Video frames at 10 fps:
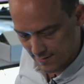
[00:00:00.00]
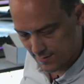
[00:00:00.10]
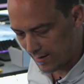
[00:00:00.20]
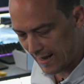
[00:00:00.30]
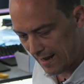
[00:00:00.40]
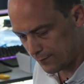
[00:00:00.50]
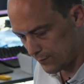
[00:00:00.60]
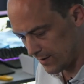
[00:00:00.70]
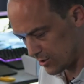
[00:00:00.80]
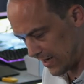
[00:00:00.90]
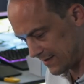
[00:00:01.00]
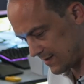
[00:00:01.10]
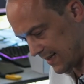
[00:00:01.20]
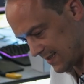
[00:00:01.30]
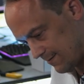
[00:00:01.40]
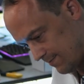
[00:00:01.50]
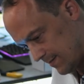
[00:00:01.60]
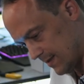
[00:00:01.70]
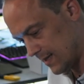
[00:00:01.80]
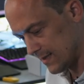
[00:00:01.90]
So I have to adjust that
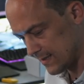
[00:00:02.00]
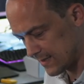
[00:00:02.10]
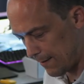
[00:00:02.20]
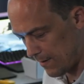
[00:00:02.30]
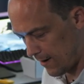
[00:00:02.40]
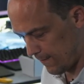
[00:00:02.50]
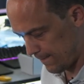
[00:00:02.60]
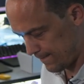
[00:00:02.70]
somehow.